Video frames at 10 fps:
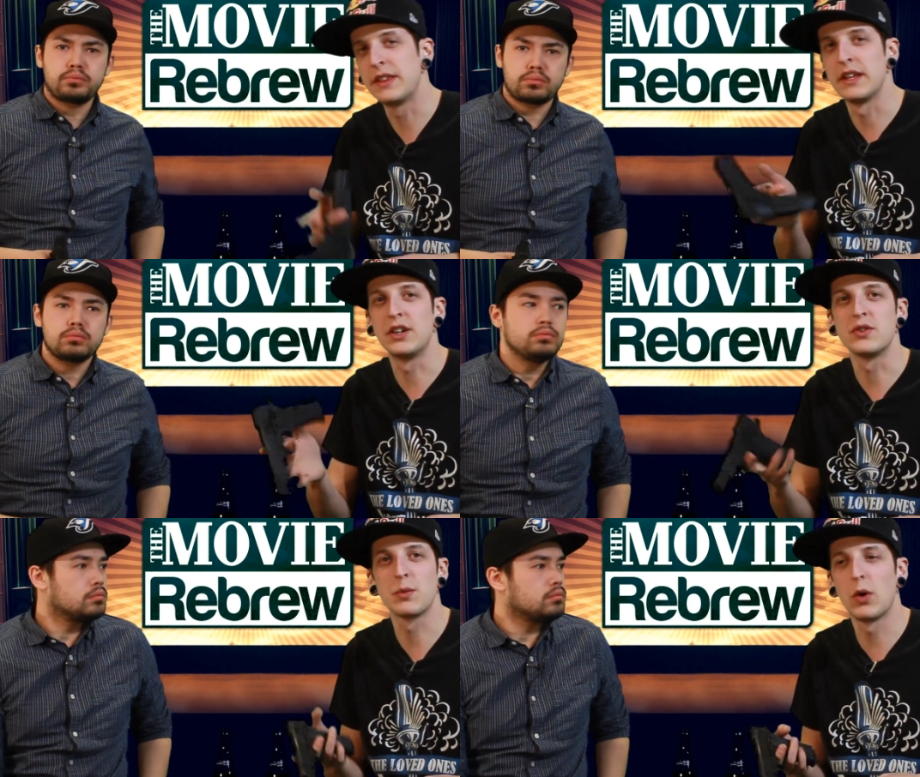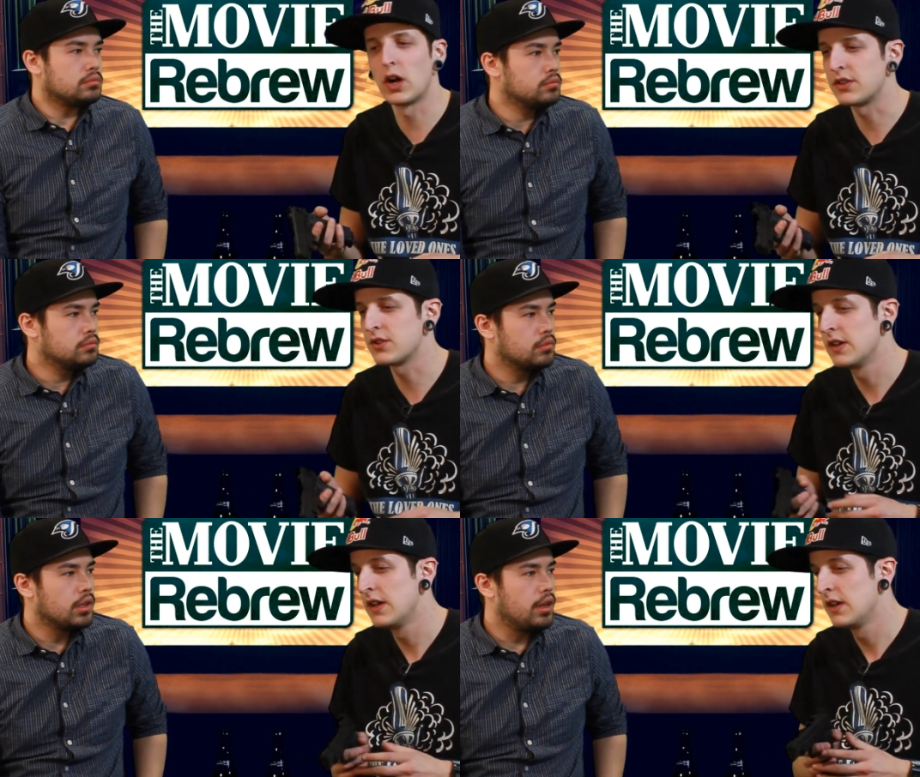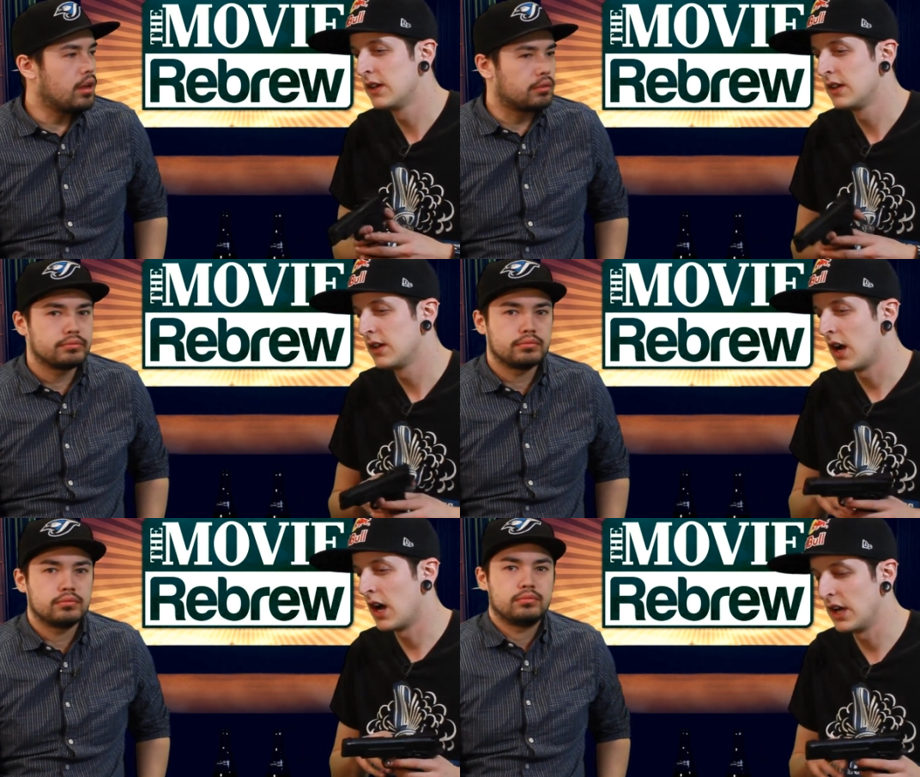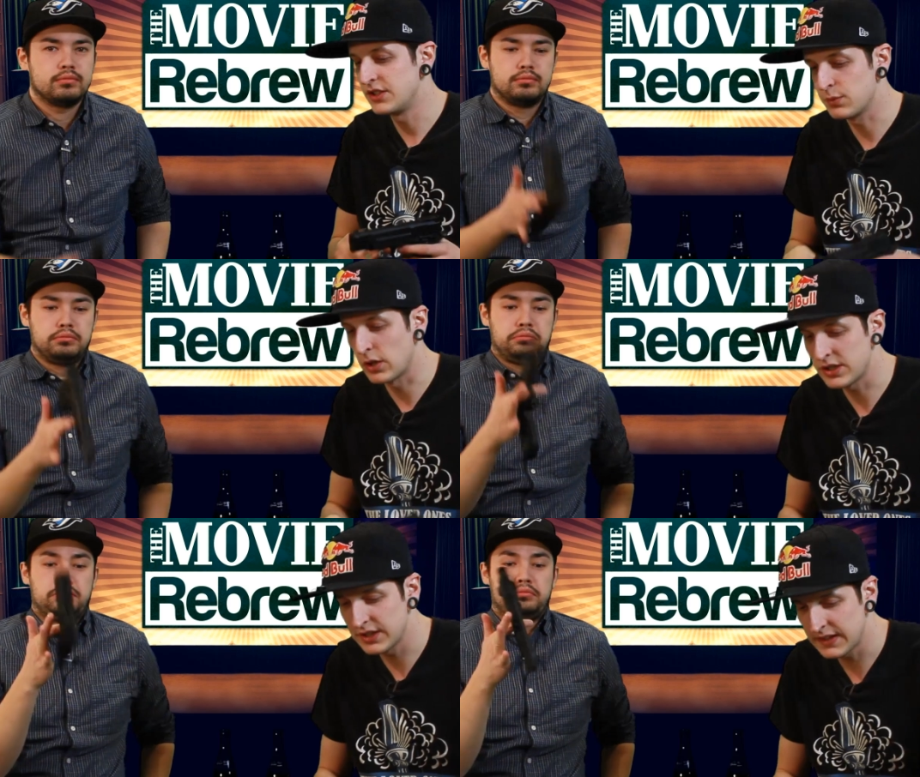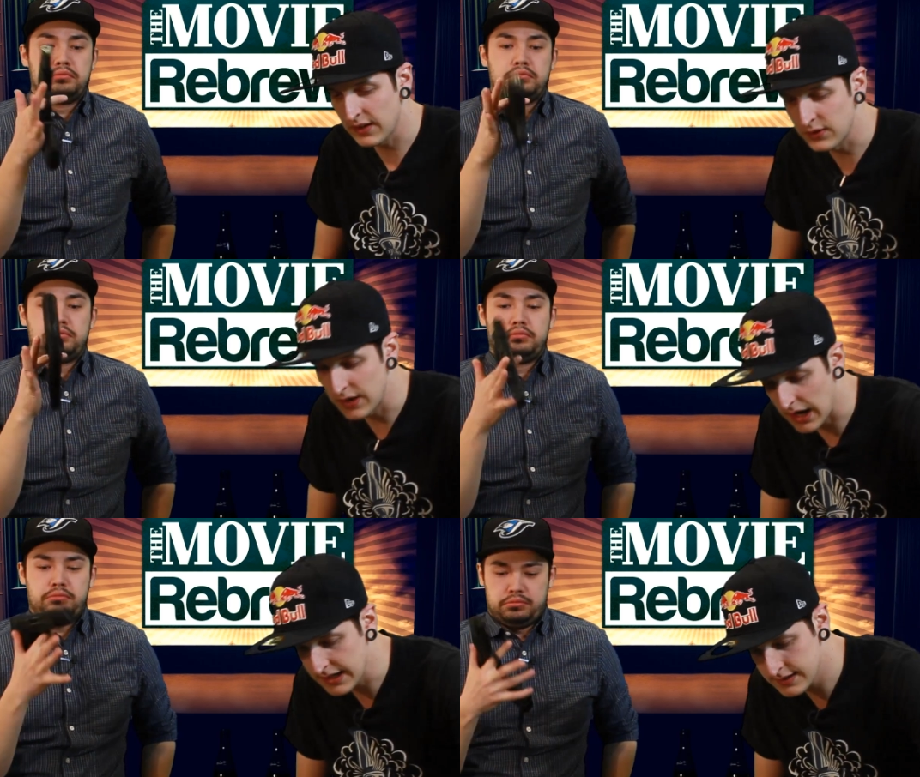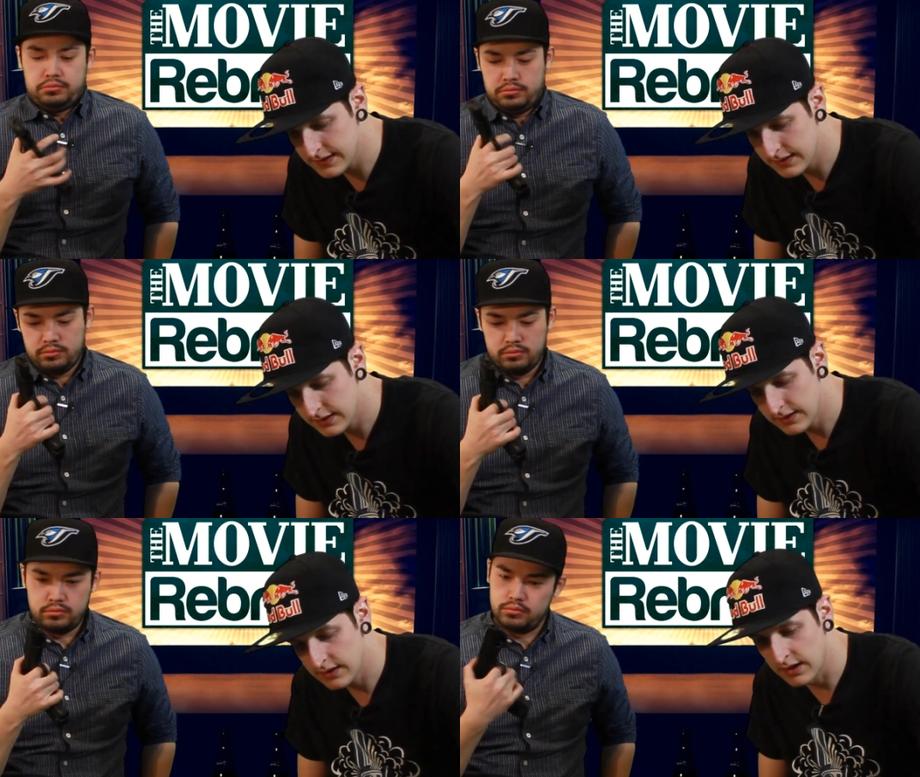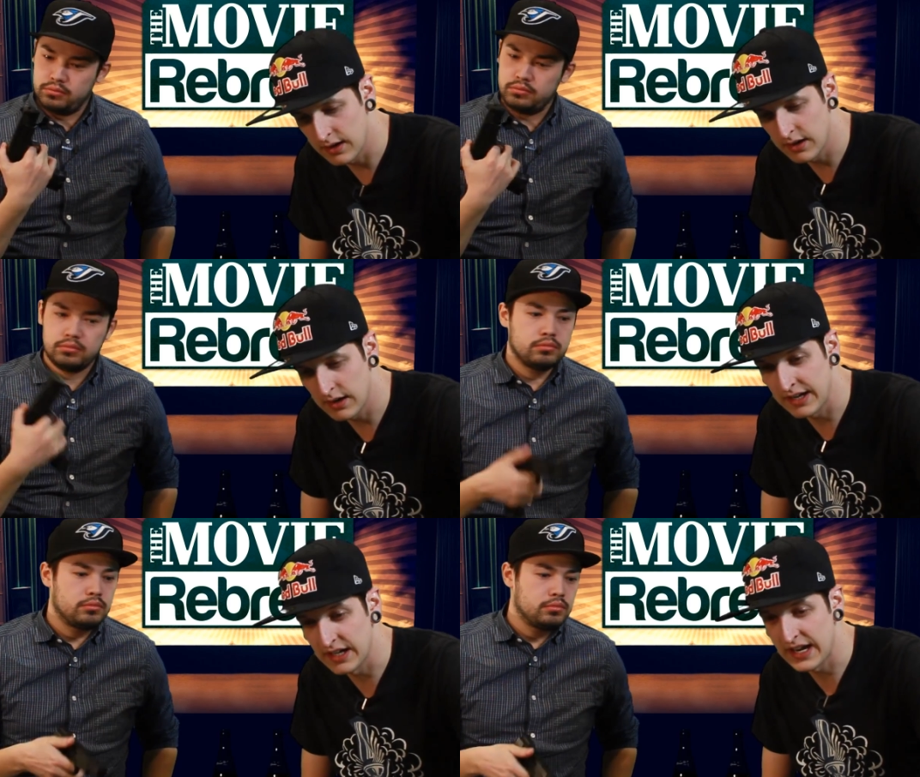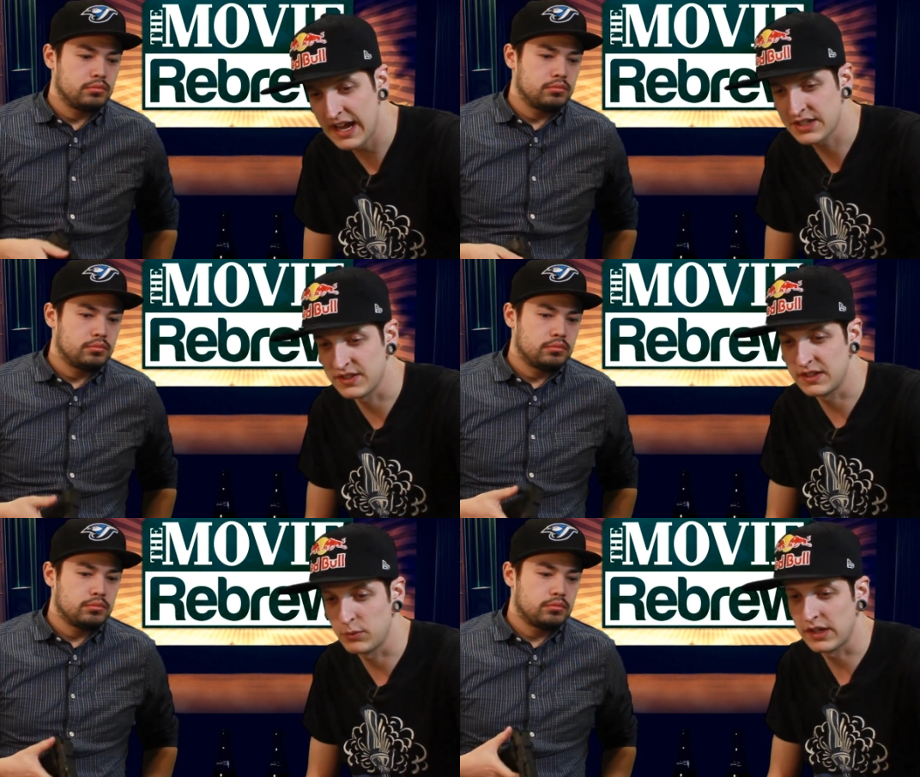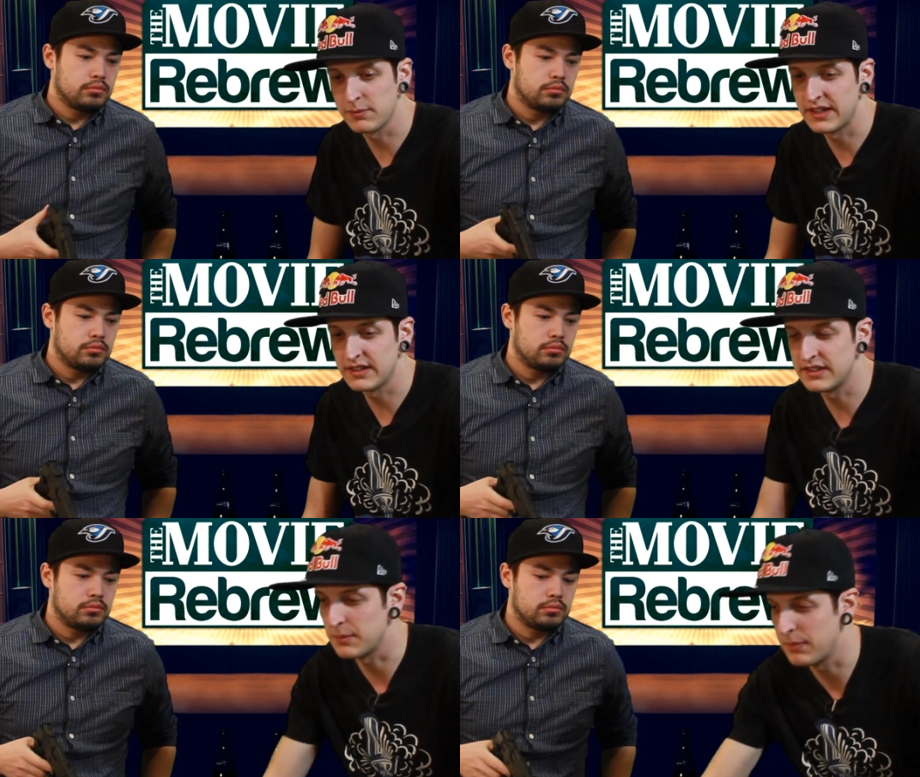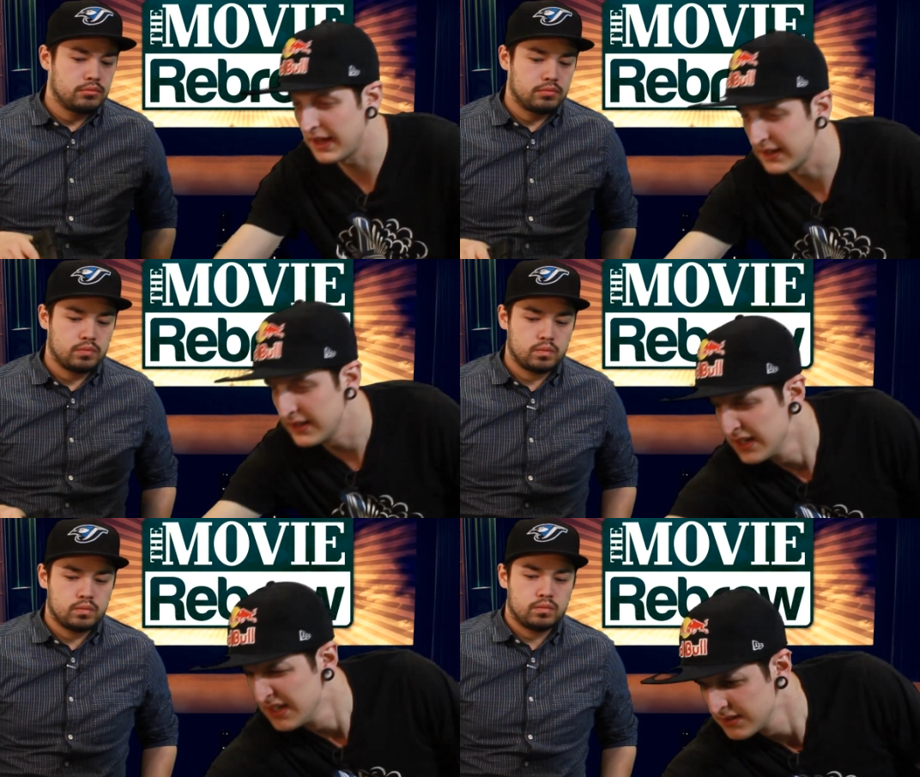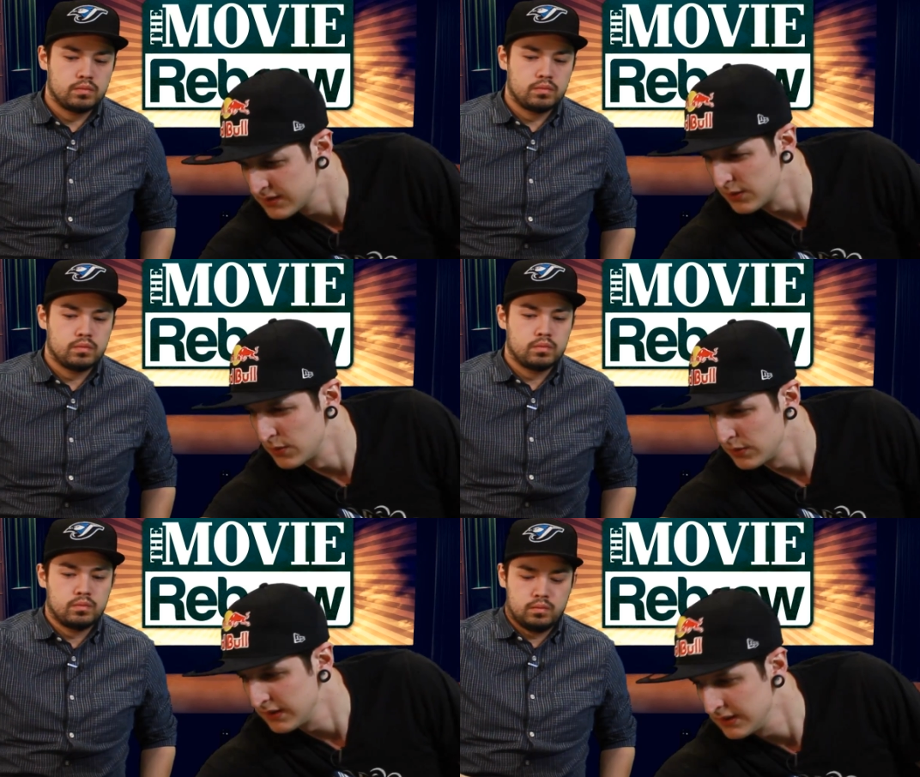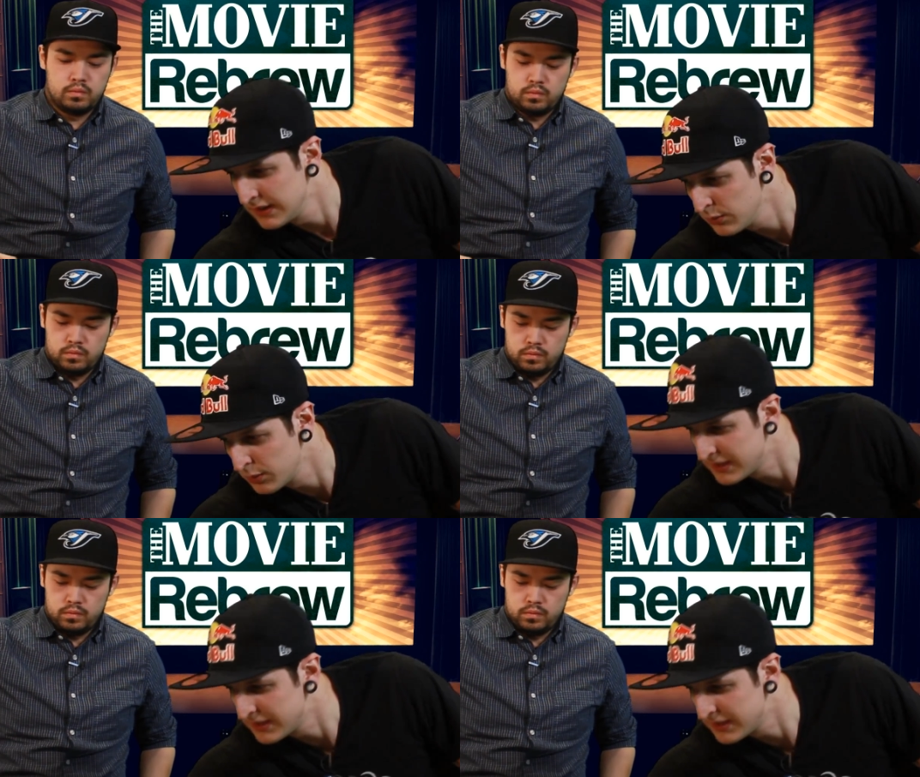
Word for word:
Speaker 1: we think you should watch. Yeah. I just watched it the other night, uh, and I actually recommended it to Ben, so he will